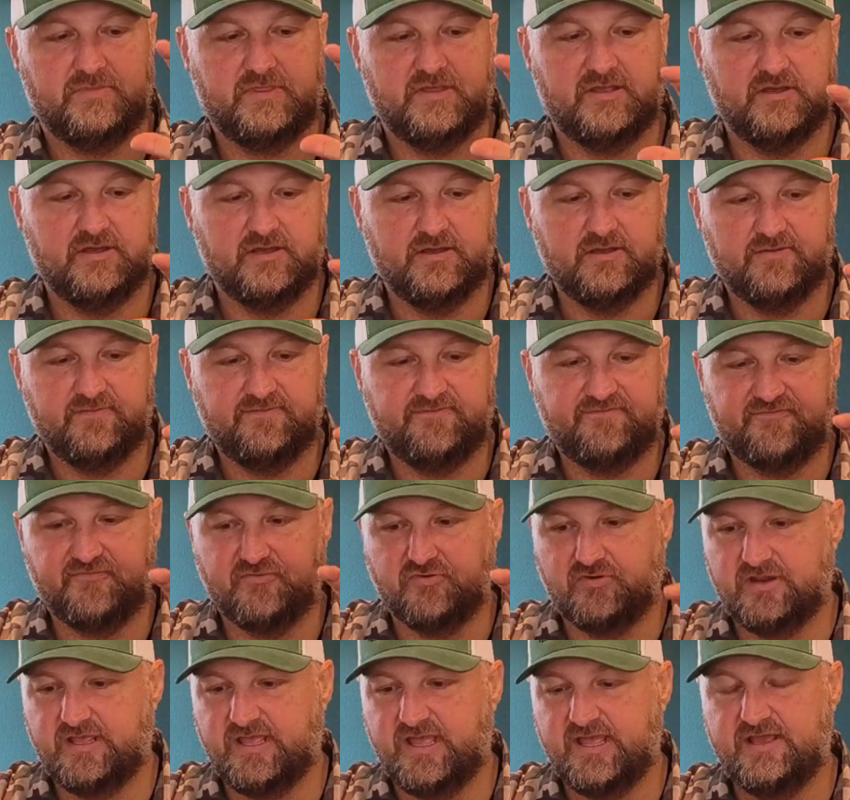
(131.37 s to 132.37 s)

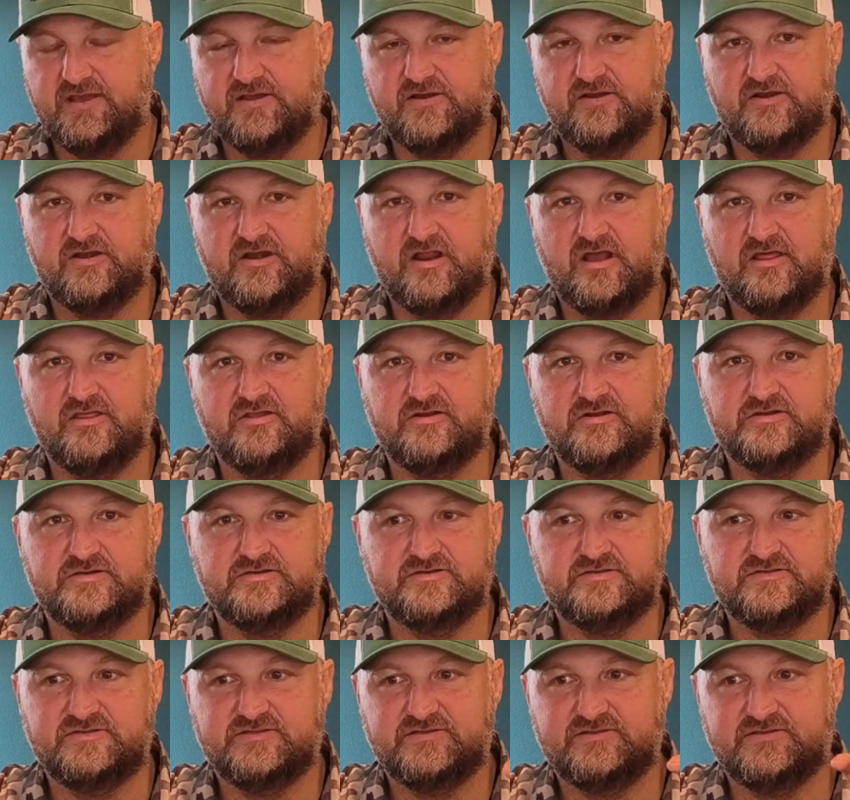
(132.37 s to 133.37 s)

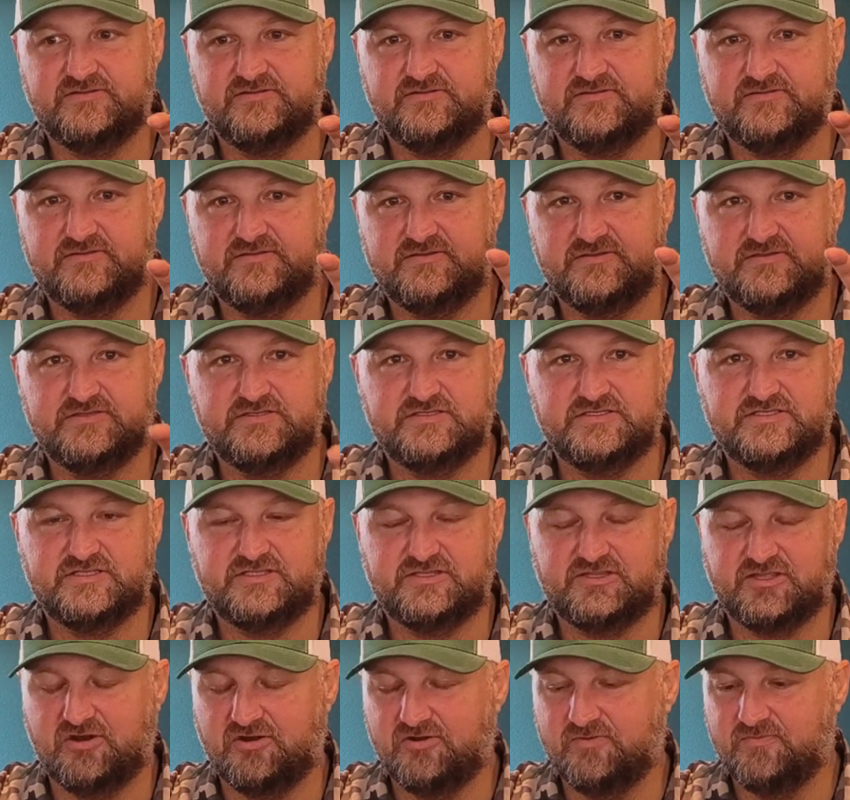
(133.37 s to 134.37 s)
$4,800
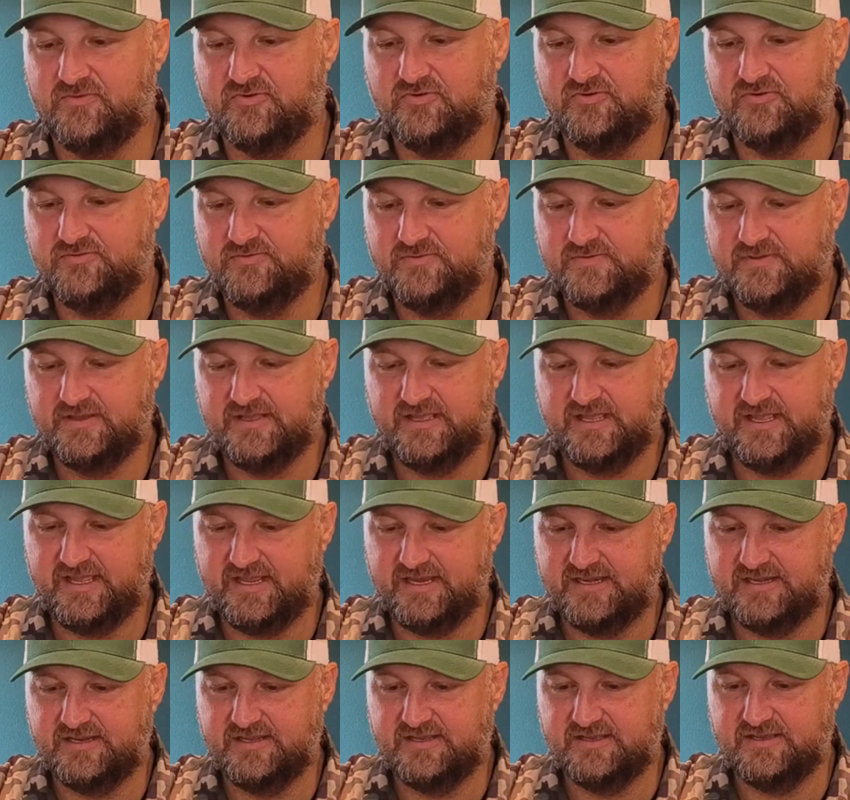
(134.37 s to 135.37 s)
thermal
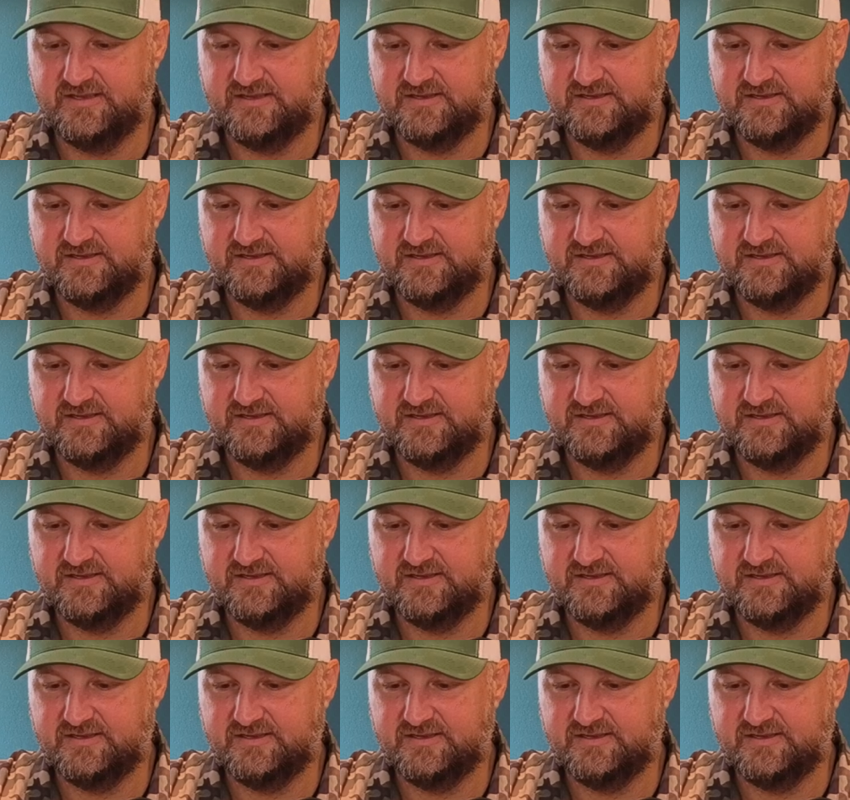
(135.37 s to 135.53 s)
and